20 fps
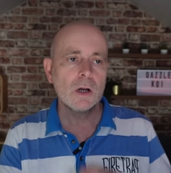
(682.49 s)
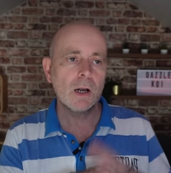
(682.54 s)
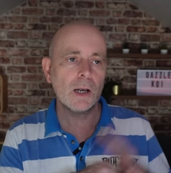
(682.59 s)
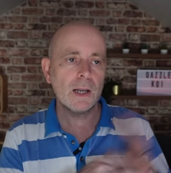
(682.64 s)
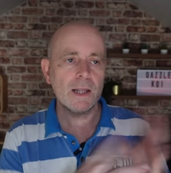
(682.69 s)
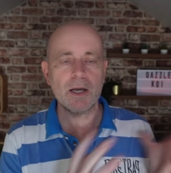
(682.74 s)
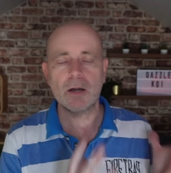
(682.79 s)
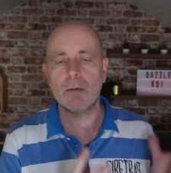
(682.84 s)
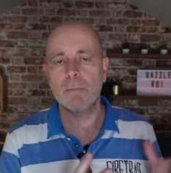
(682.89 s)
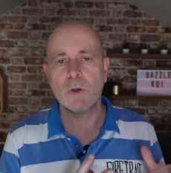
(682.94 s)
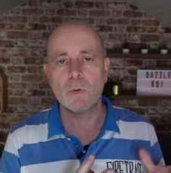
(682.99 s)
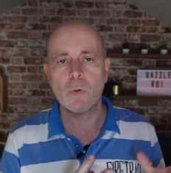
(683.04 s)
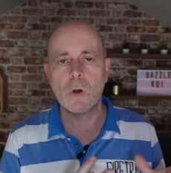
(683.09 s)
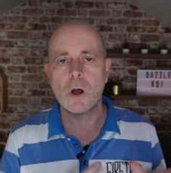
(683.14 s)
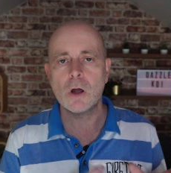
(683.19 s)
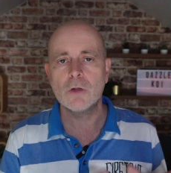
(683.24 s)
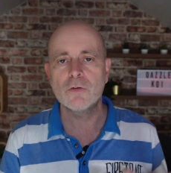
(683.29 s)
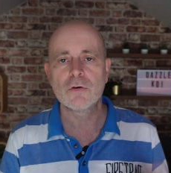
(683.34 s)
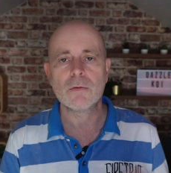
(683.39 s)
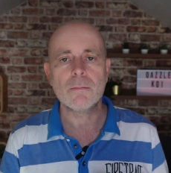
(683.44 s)
clean up your
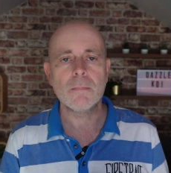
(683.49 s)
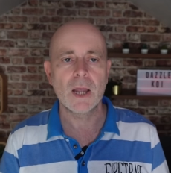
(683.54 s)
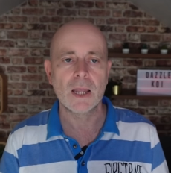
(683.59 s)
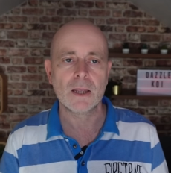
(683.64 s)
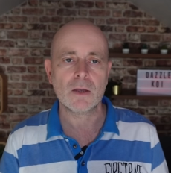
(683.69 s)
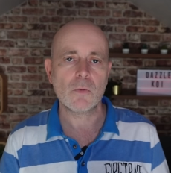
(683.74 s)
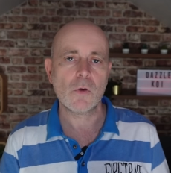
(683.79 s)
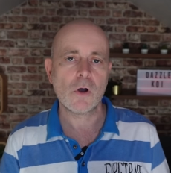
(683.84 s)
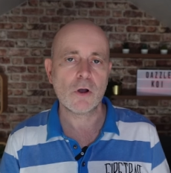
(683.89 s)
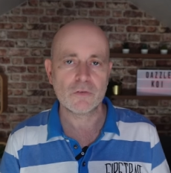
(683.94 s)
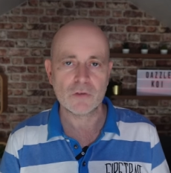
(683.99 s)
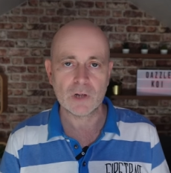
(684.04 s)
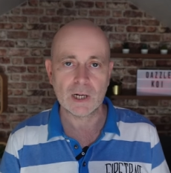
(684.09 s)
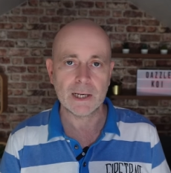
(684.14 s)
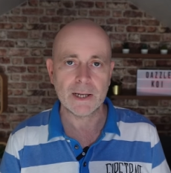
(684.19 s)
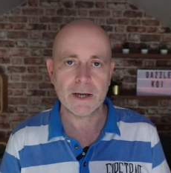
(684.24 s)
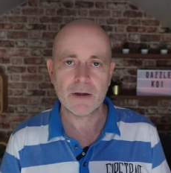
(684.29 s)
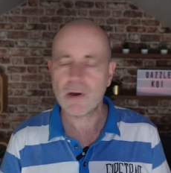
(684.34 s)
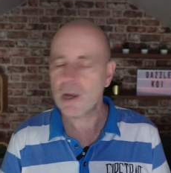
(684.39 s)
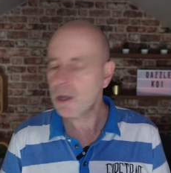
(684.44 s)
water and make your water
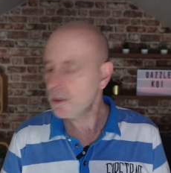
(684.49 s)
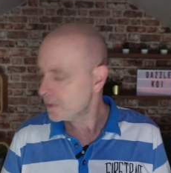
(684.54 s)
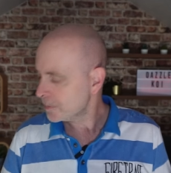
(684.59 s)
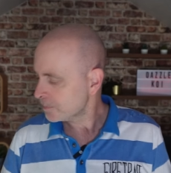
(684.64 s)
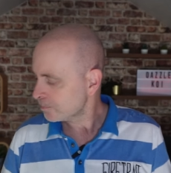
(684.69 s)
clearer.